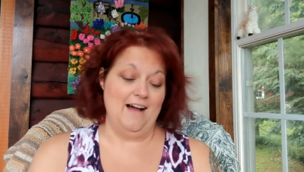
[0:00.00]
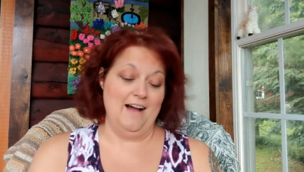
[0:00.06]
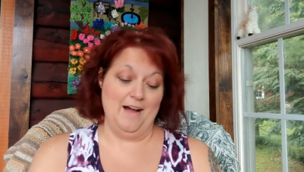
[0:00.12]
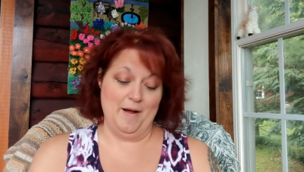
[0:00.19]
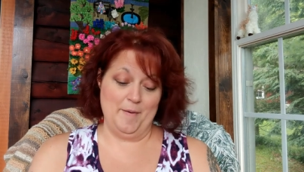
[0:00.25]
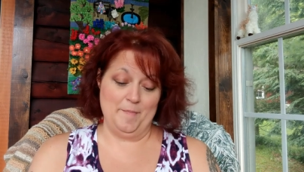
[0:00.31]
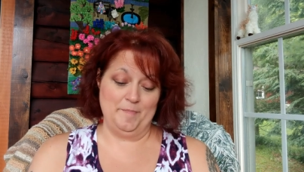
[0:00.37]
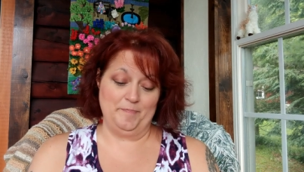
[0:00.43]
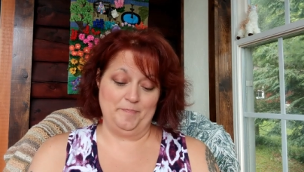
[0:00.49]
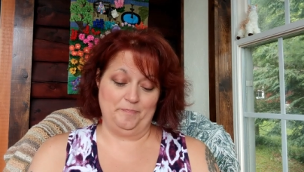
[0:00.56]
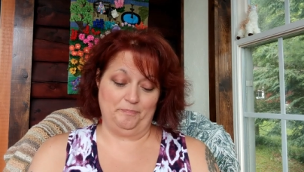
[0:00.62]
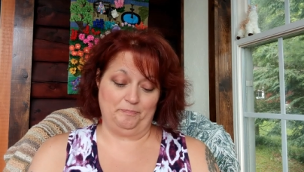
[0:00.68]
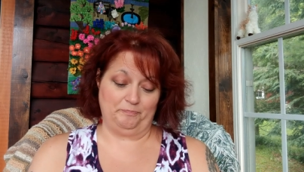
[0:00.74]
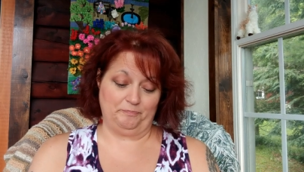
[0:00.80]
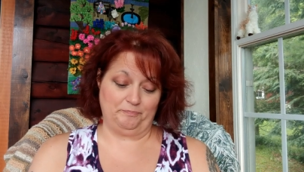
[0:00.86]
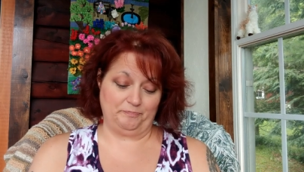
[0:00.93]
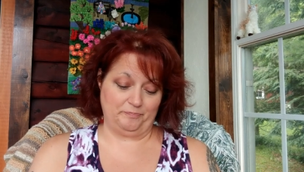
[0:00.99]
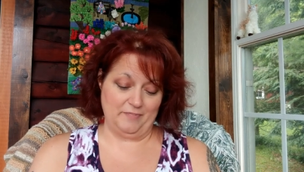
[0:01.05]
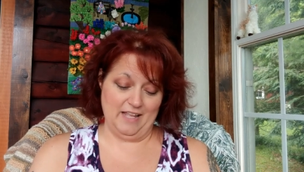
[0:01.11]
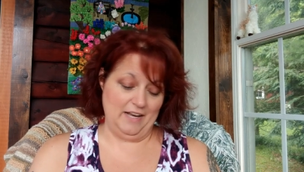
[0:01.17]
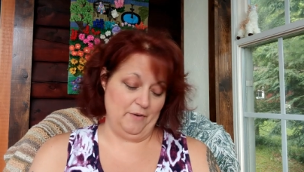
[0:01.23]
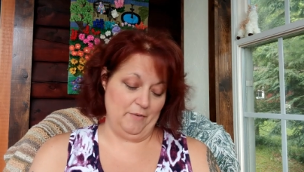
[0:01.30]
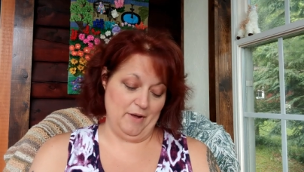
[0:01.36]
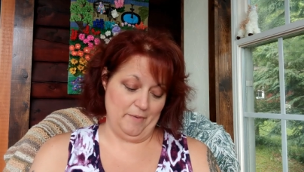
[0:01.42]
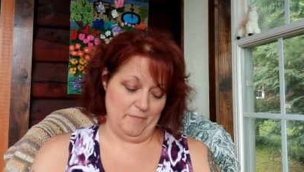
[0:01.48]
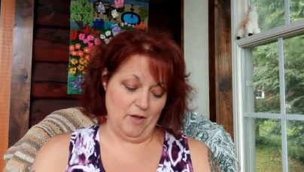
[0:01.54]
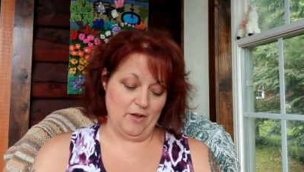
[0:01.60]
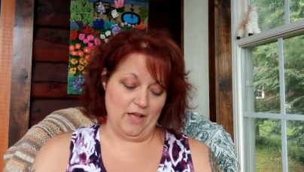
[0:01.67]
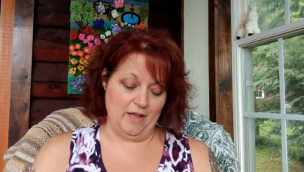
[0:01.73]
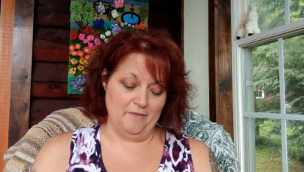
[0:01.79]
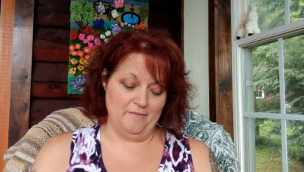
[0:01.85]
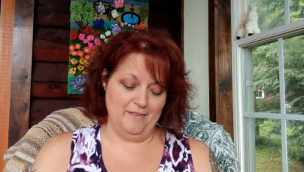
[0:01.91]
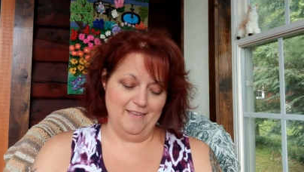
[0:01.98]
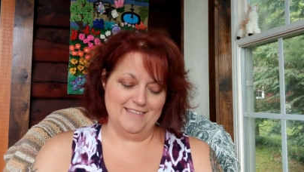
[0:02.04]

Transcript: Um, anyway, okay.